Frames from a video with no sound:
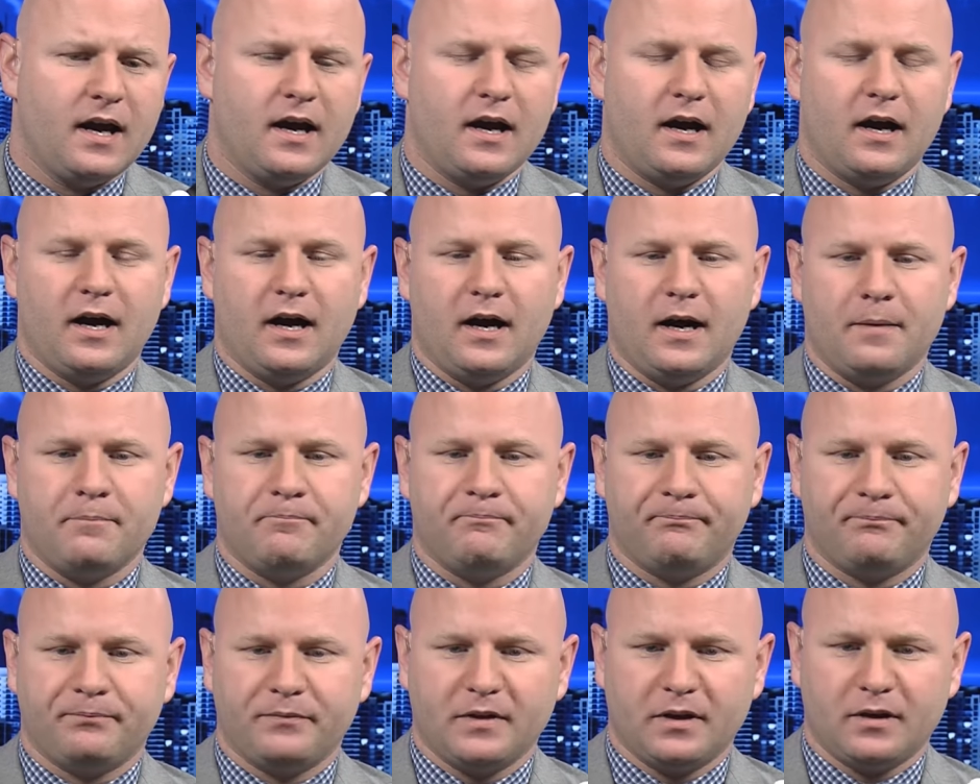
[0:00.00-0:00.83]

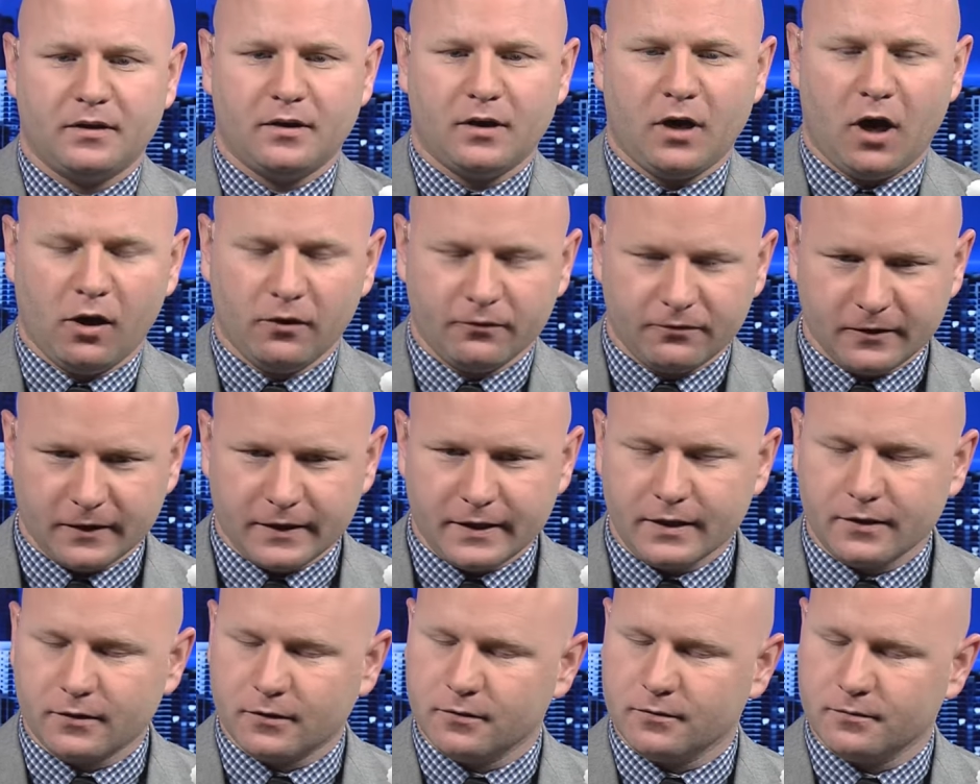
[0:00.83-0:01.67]
Um,
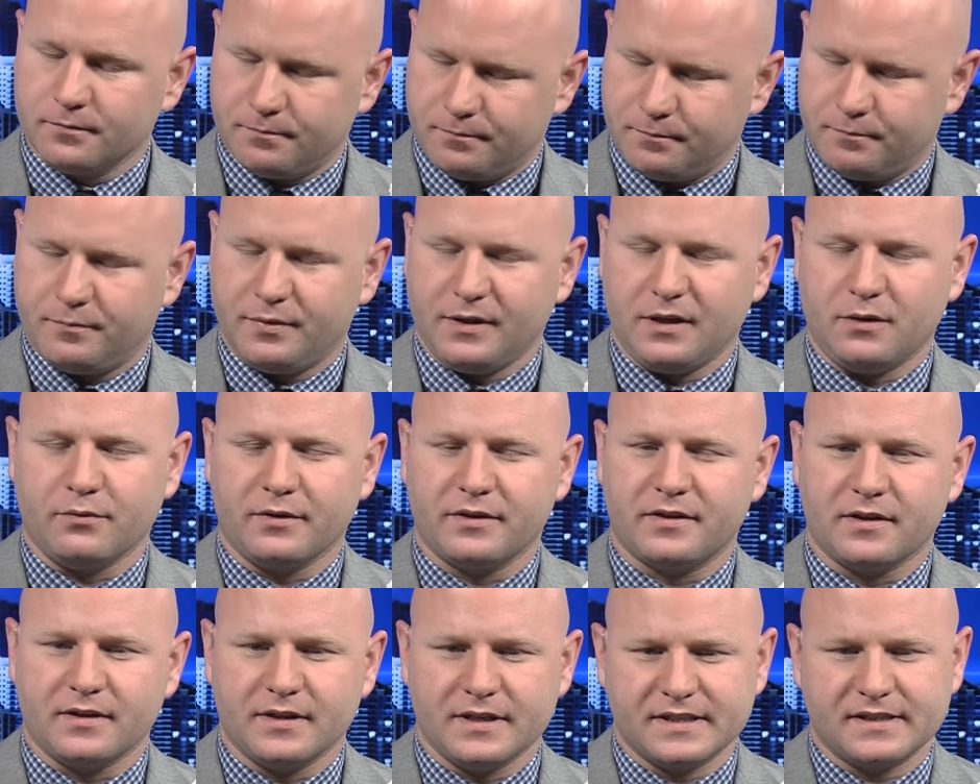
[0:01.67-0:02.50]
hopefully, it'll be
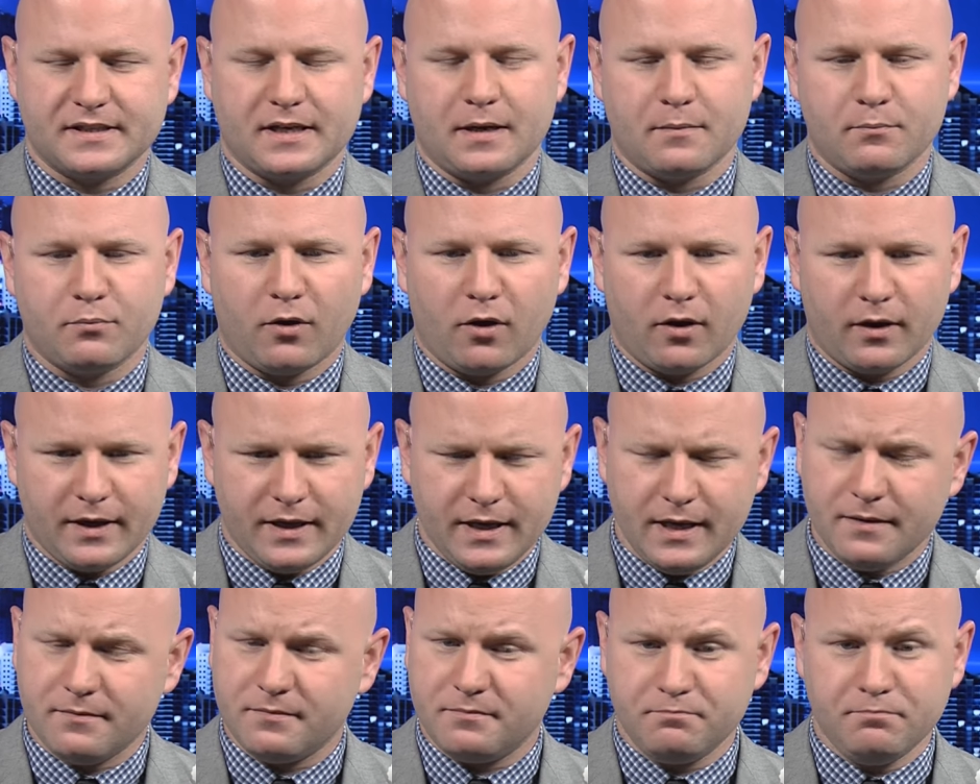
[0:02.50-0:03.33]
within the same
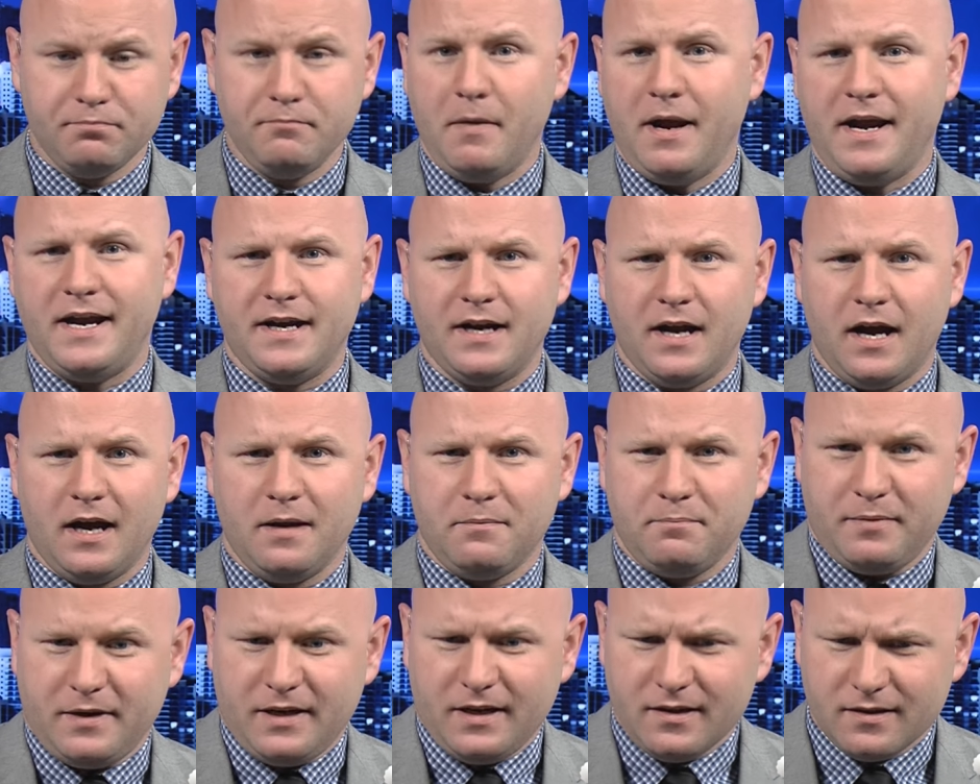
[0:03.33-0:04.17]
party. It right. may
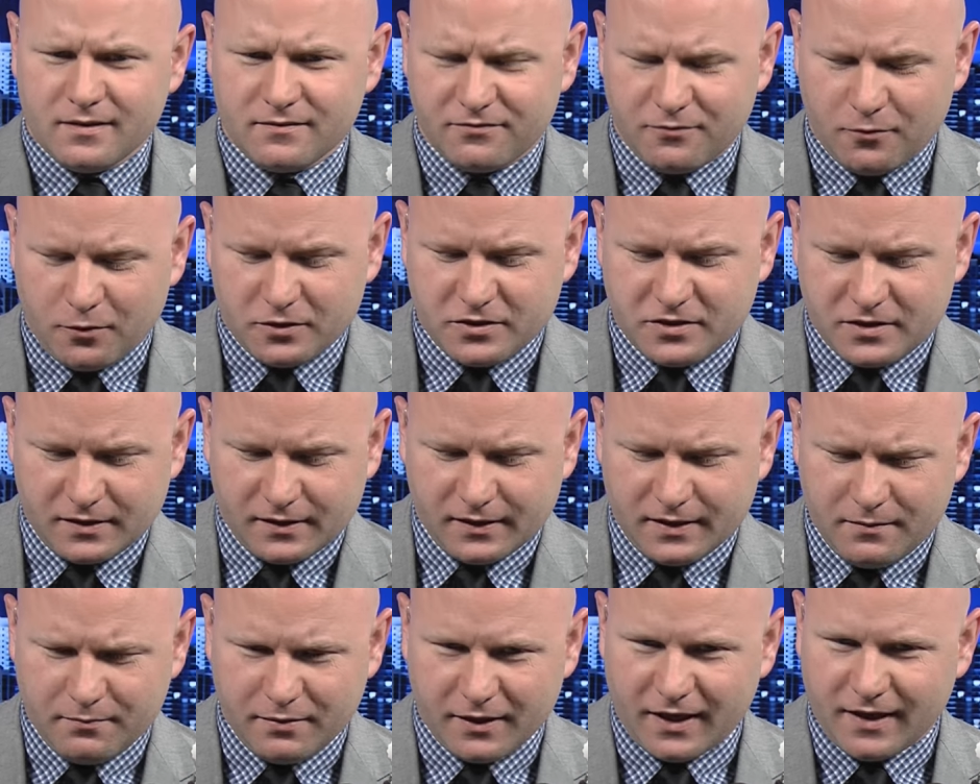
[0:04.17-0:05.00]
not be,
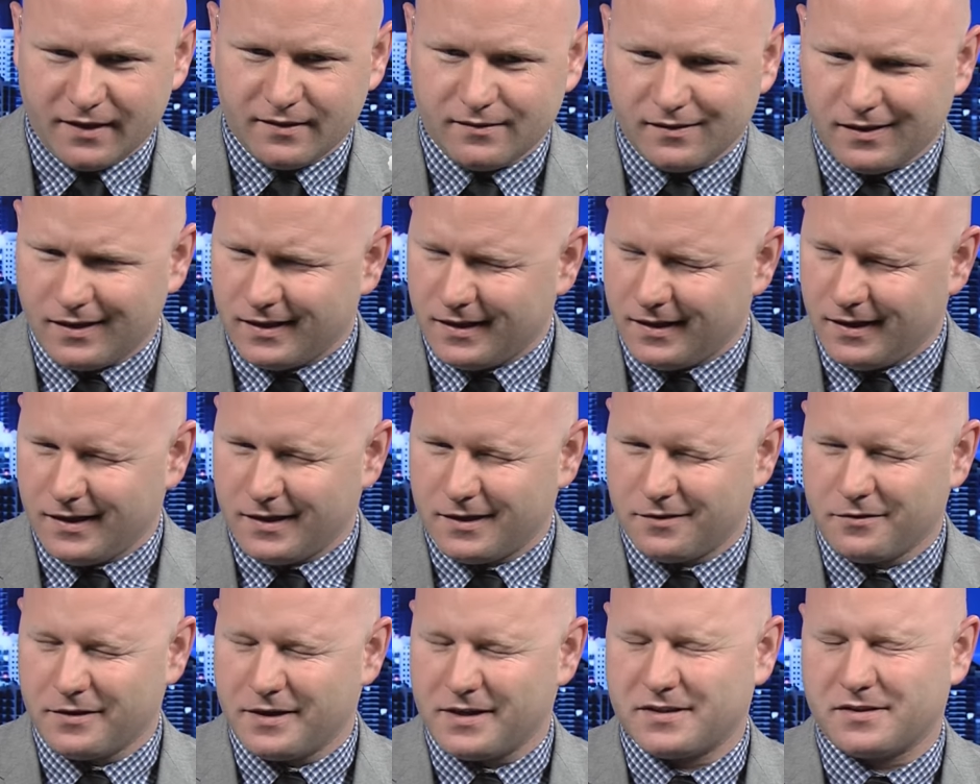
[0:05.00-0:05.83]
unfortunately, but I
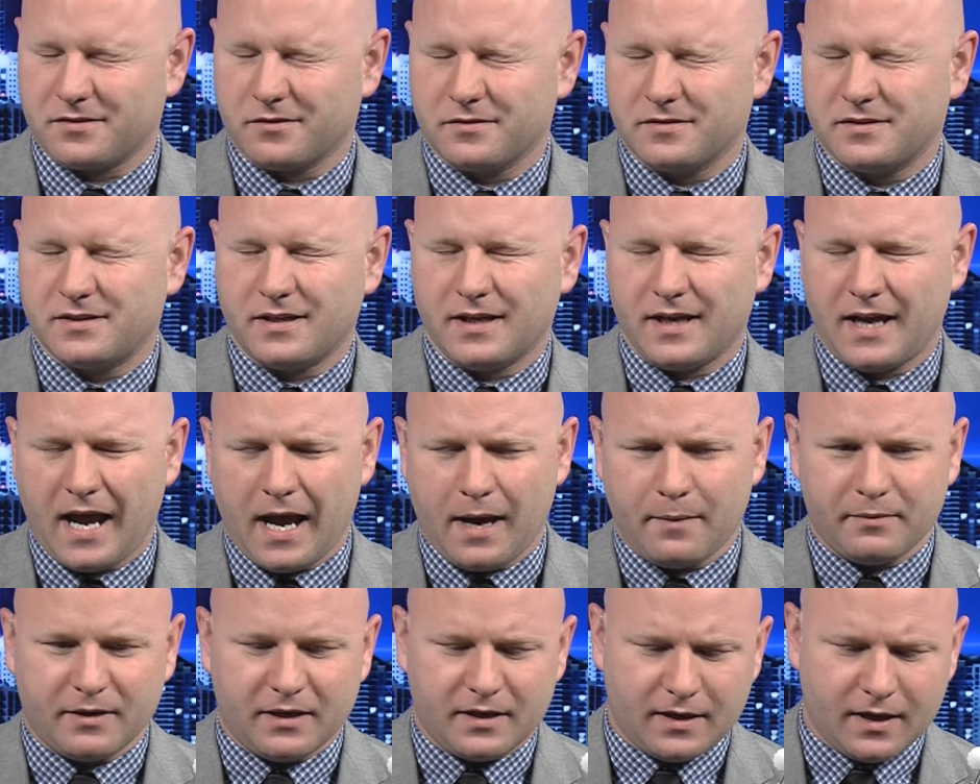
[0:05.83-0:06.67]
I don't necessarily see that
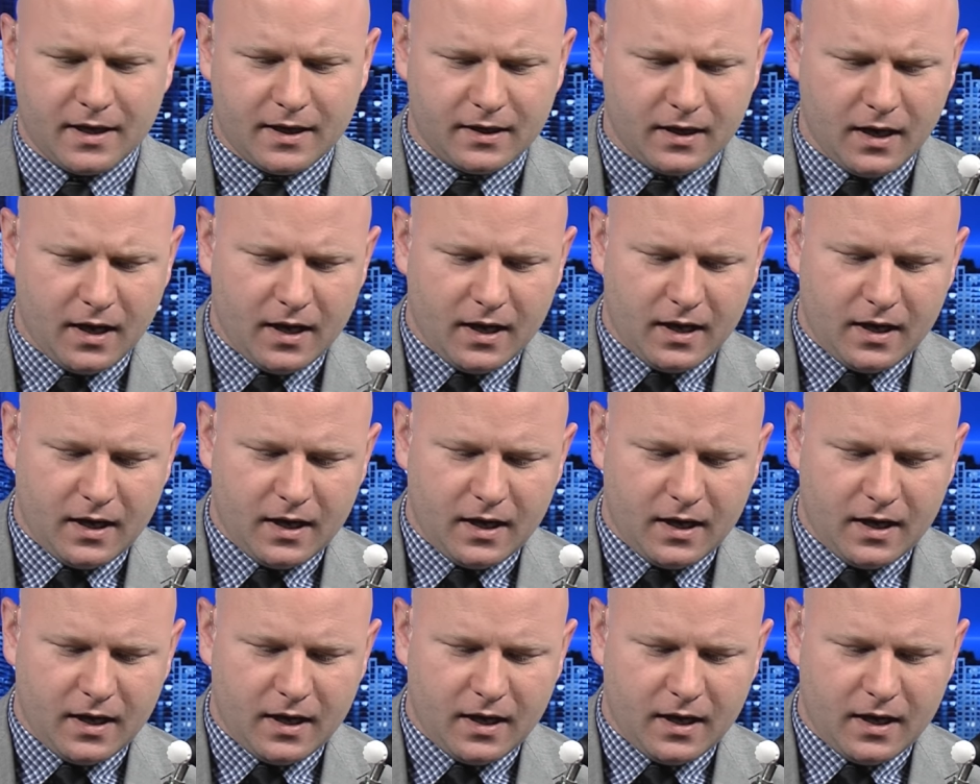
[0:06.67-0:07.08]
happening yet.